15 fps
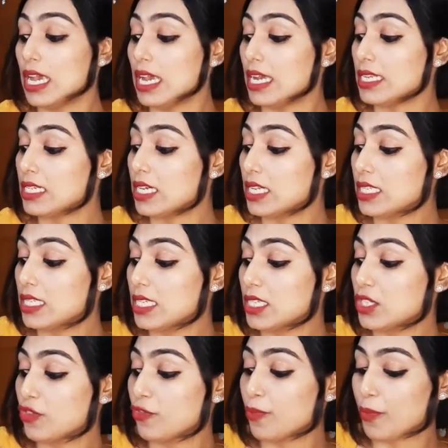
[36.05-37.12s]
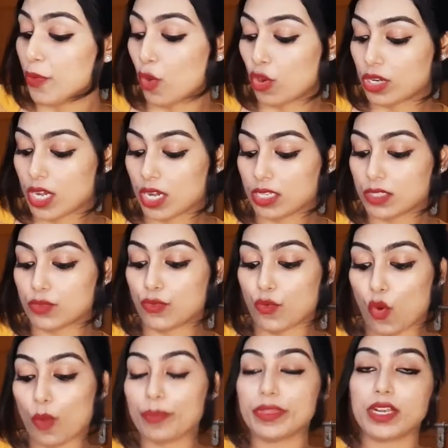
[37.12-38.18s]
It consists of products
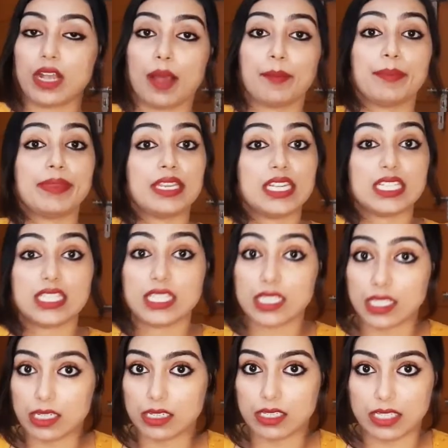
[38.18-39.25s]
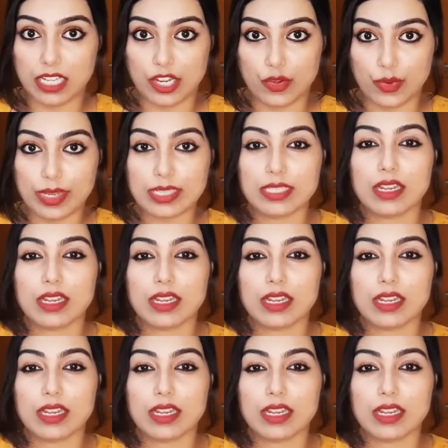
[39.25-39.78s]
from the company Seer Secrets.